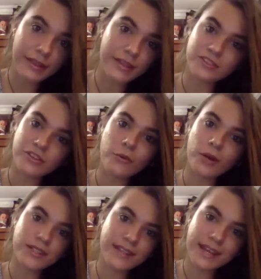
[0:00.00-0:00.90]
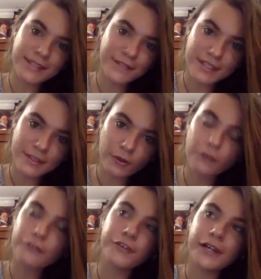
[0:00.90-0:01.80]
There's no one size fits
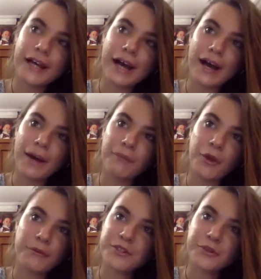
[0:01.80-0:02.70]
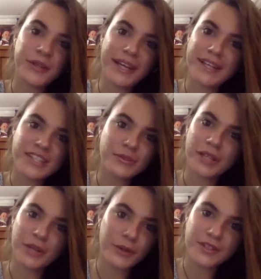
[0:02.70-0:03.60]
all for homeschooling, unschooling, world